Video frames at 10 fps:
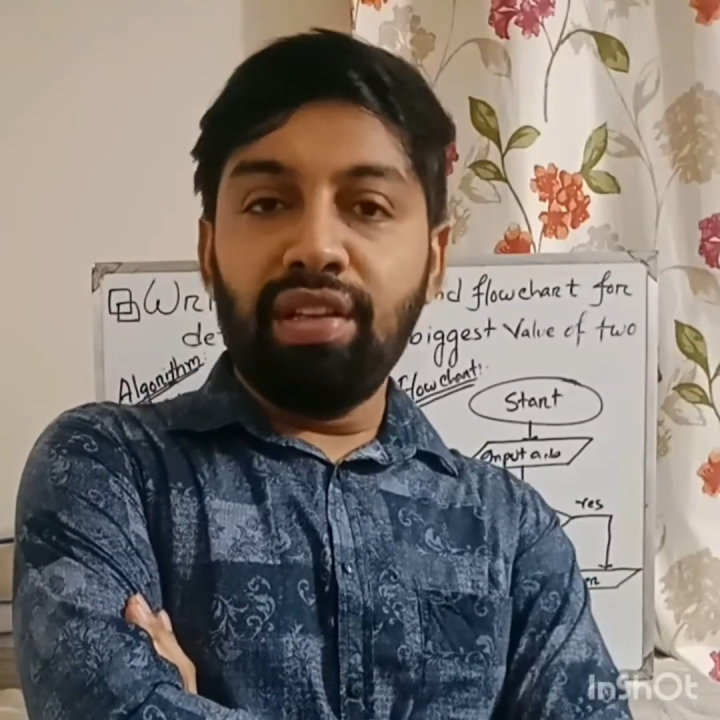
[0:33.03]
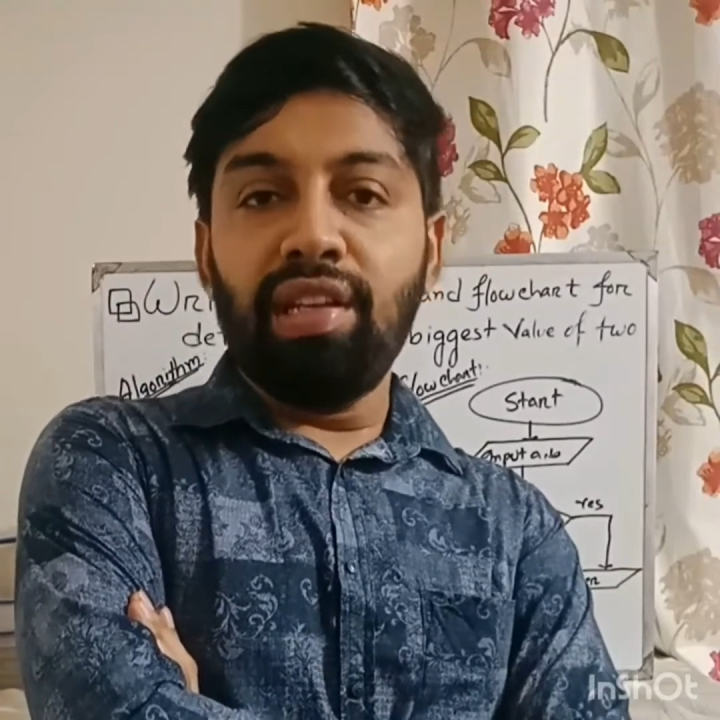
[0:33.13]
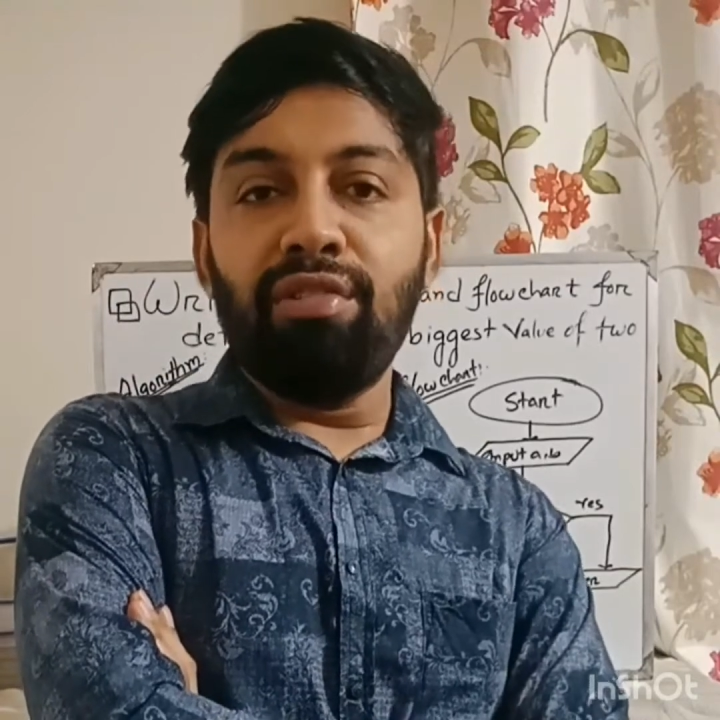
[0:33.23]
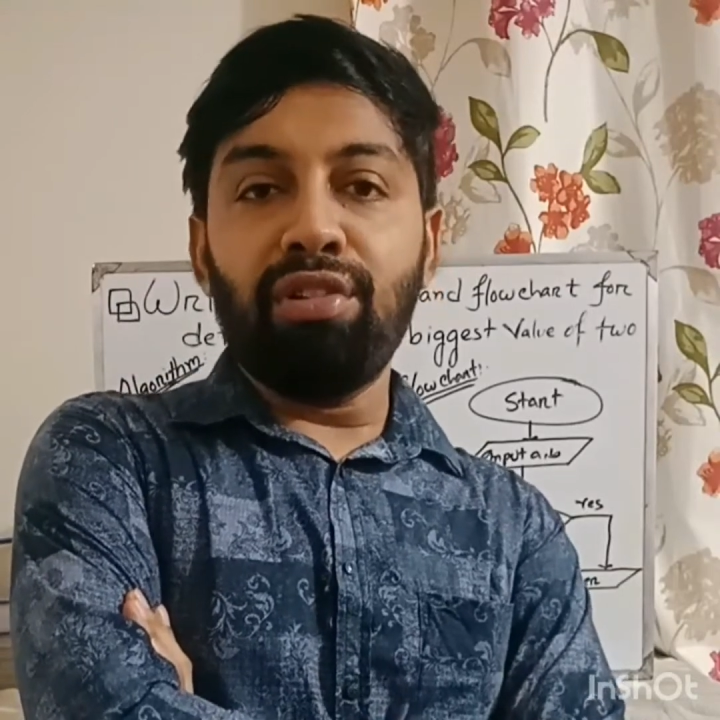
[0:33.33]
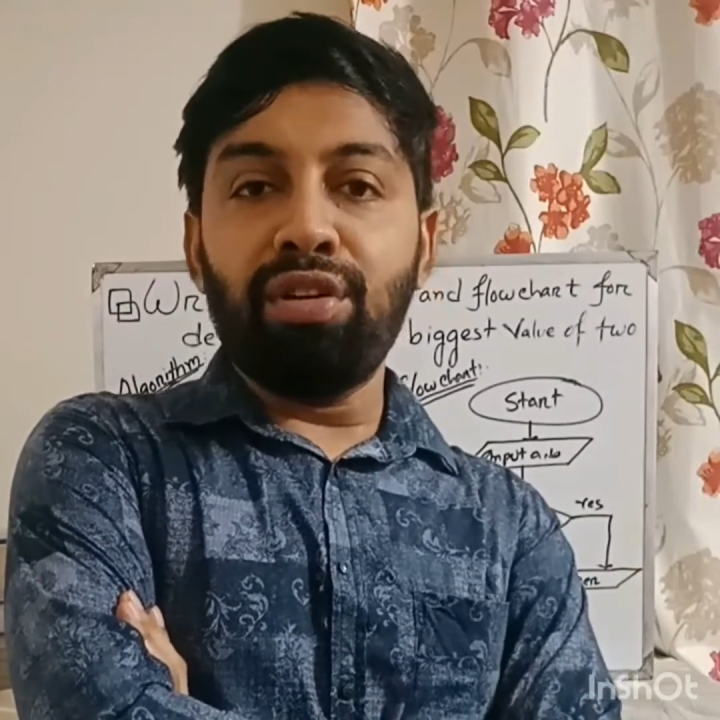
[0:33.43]

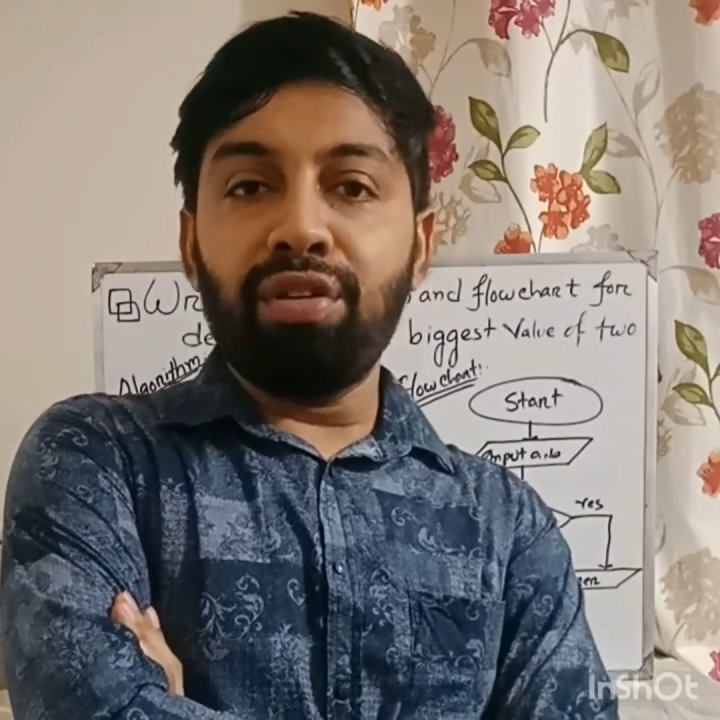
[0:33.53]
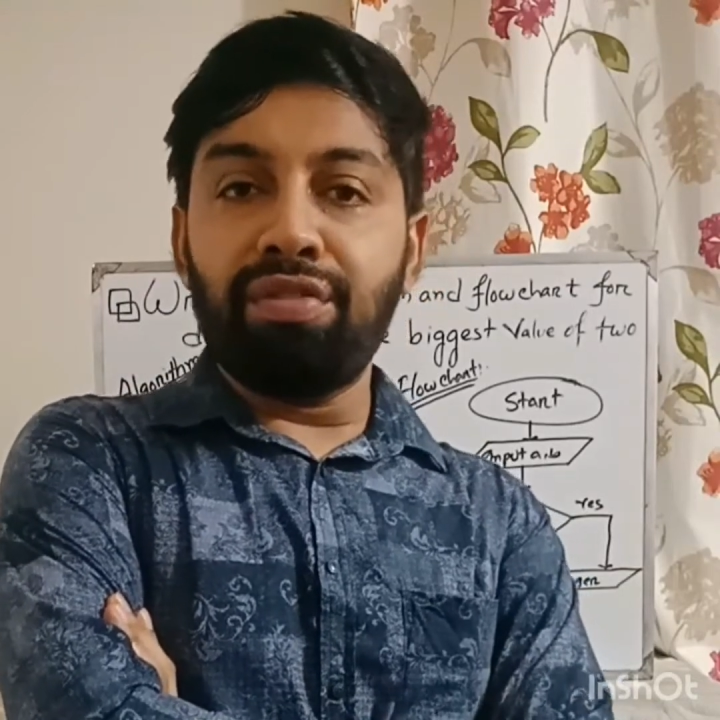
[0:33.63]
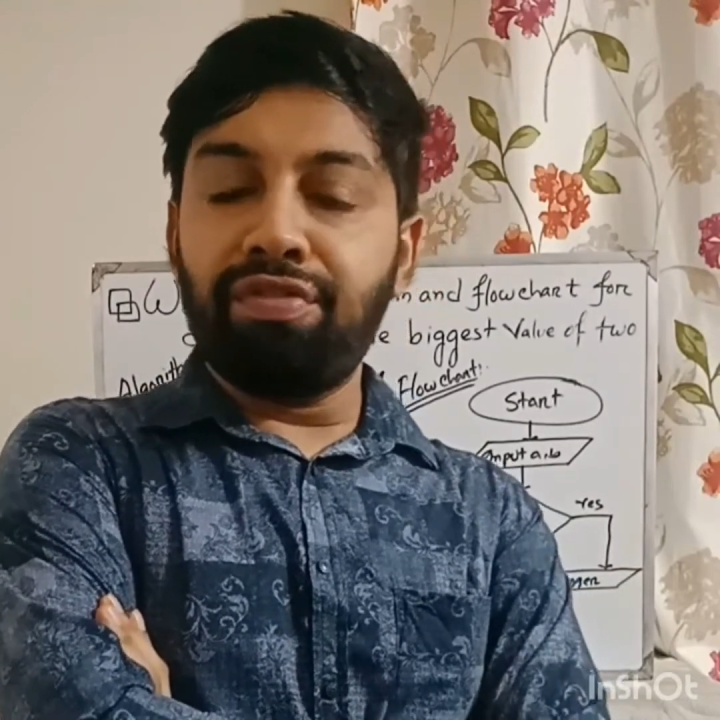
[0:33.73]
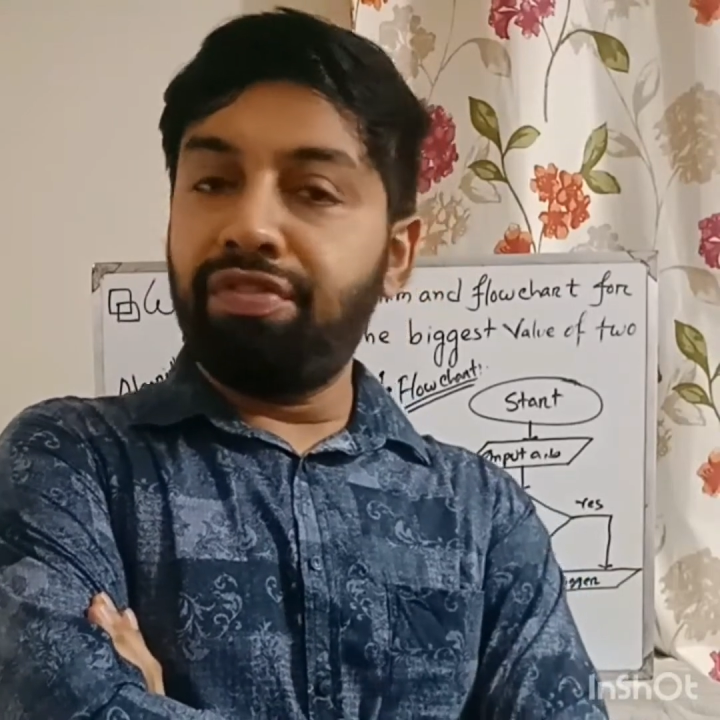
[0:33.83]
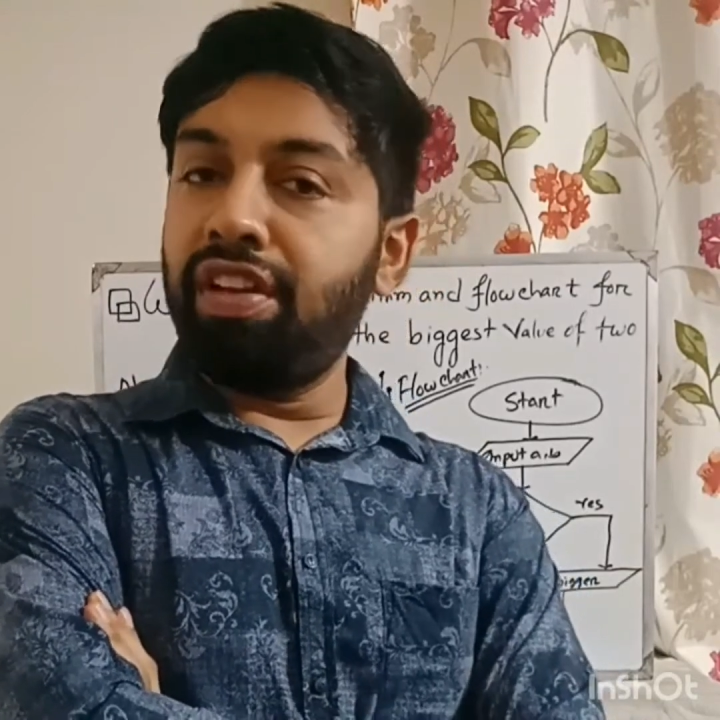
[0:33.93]
you are not
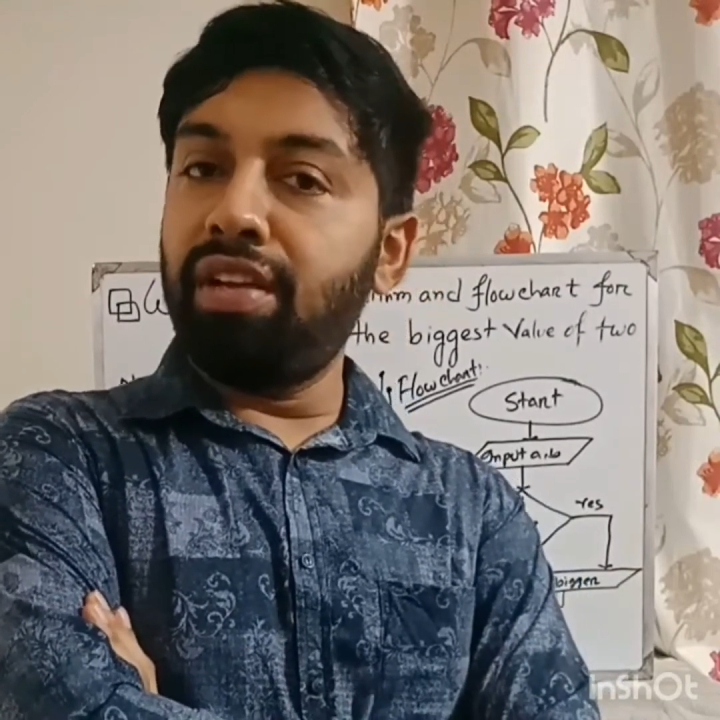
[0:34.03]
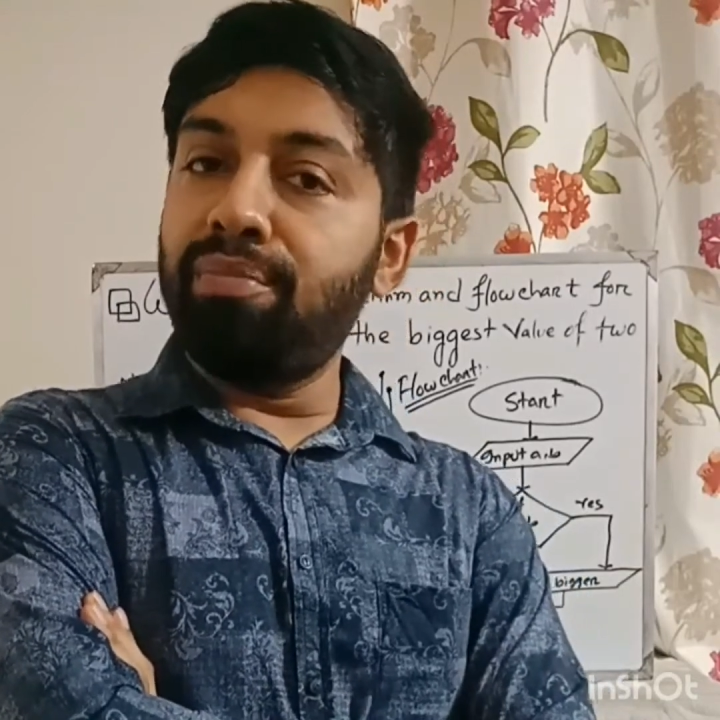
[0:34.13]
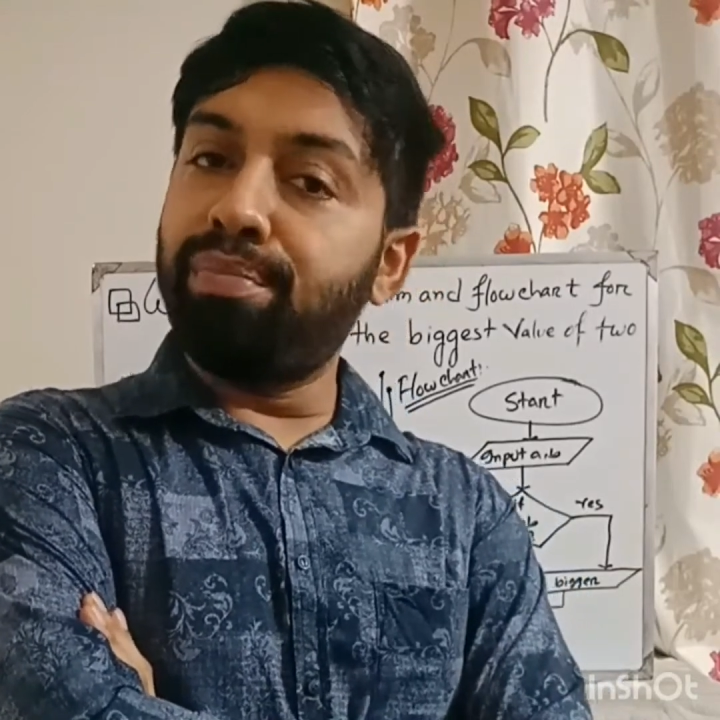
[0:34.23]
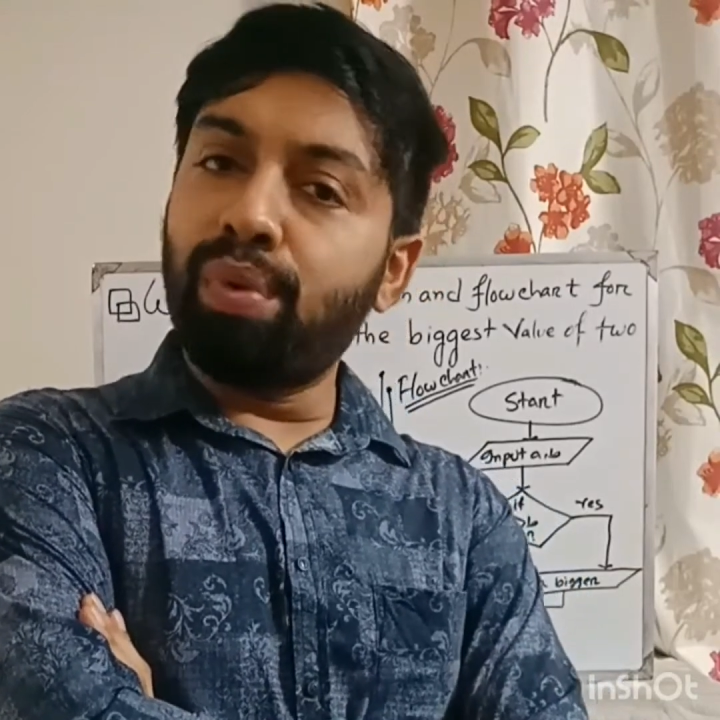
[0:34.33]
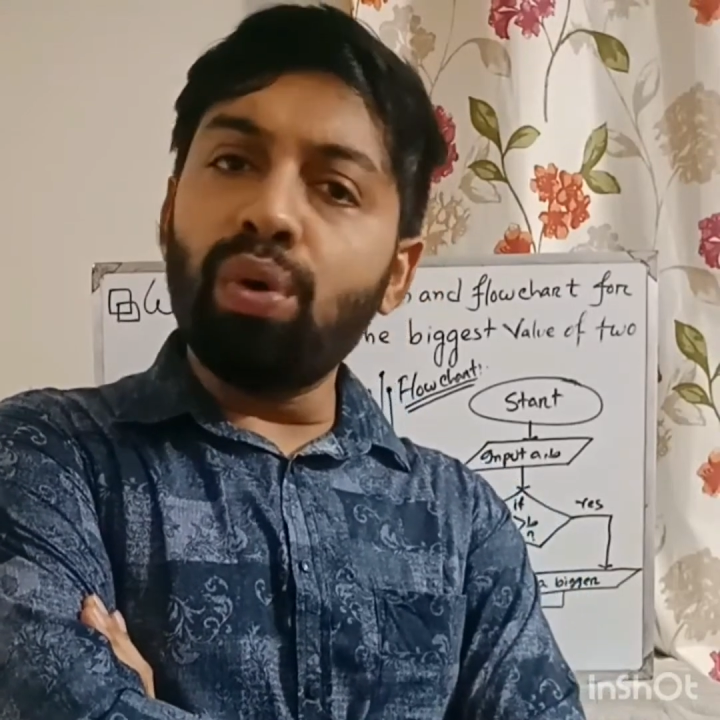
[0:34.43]
feeling
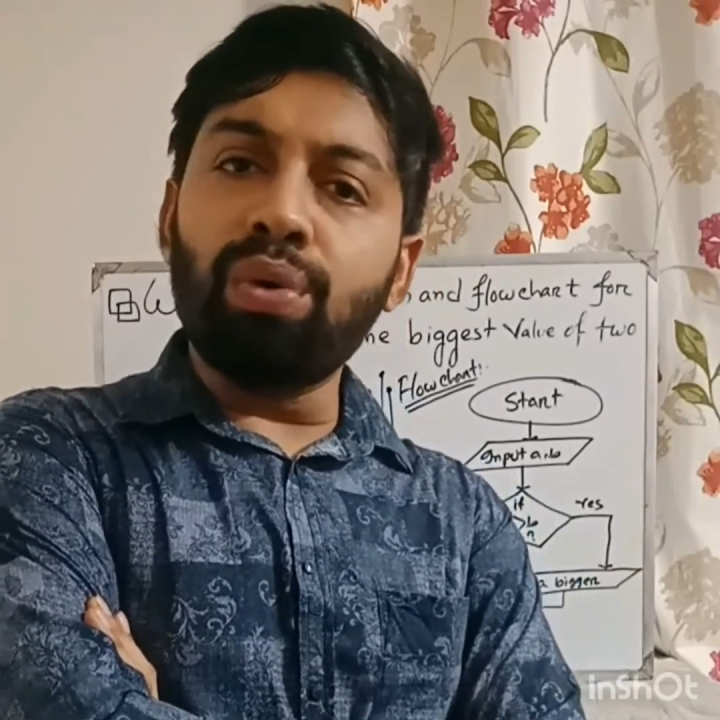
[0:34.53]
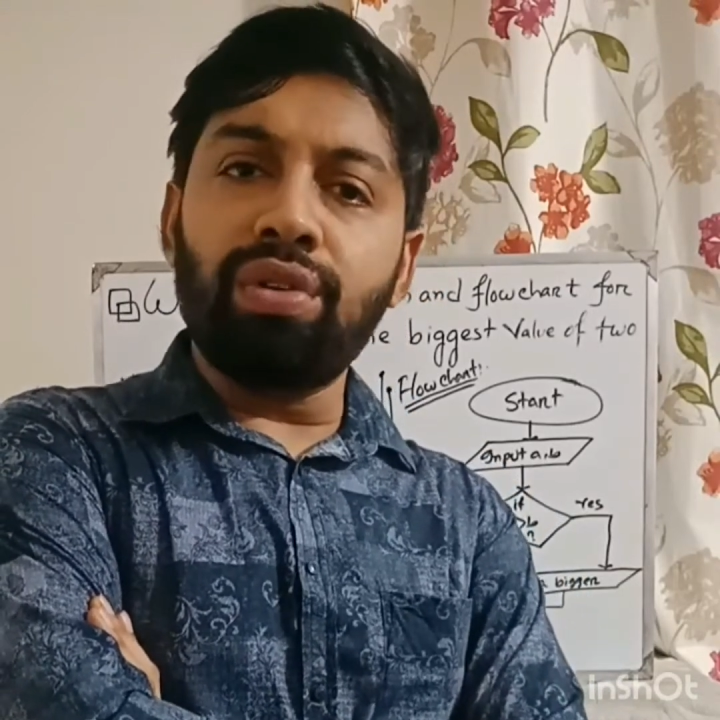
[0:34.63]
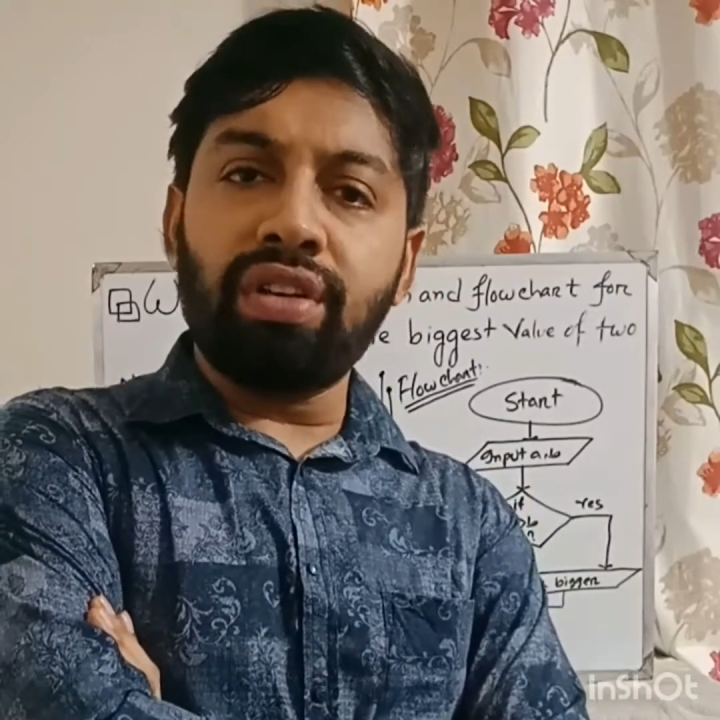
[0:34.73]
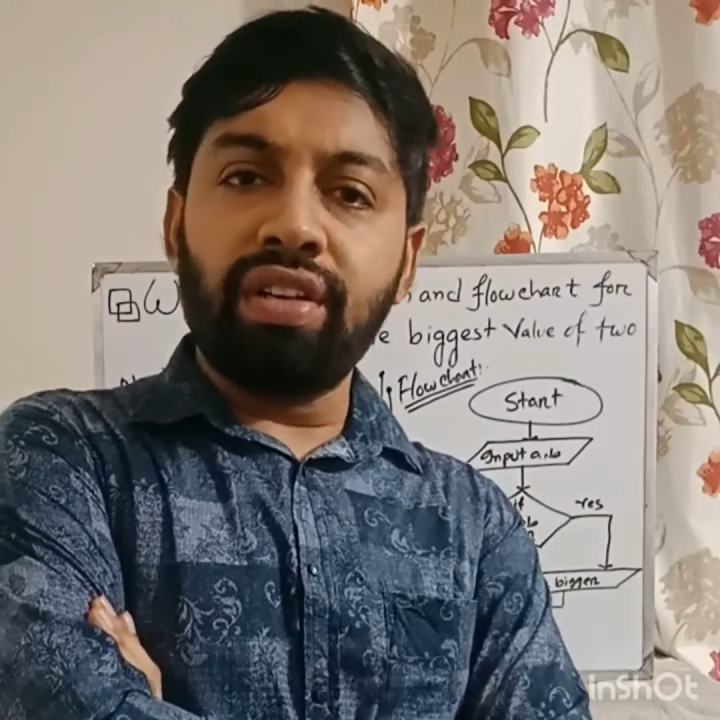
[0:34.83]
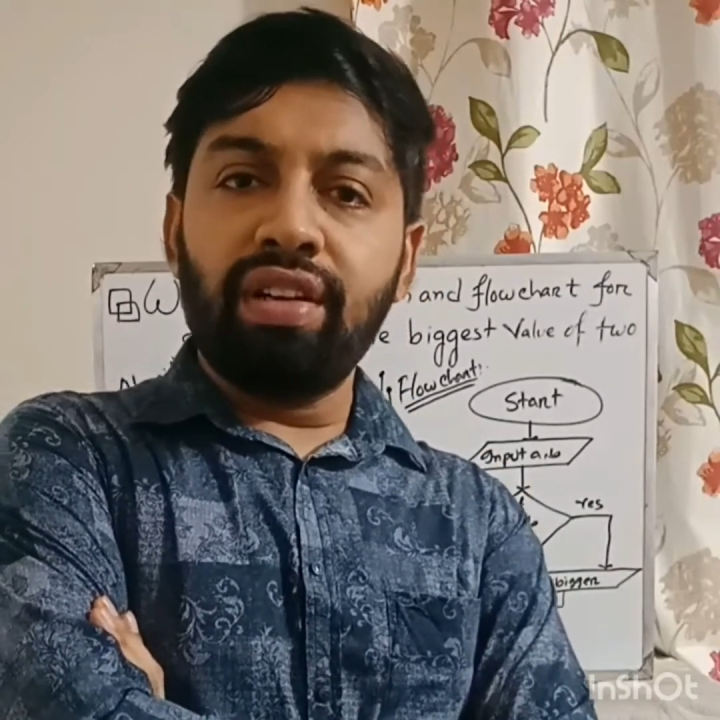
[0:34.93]

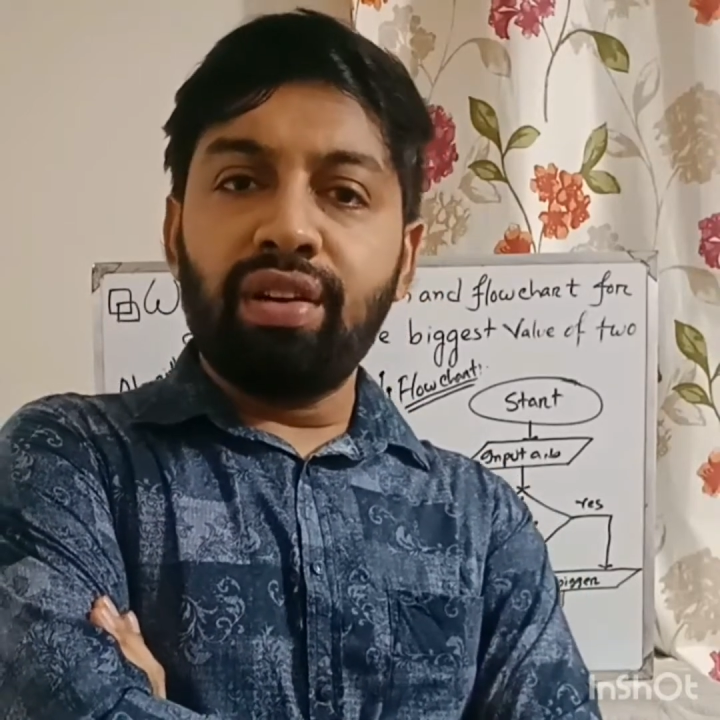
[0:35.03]
bored,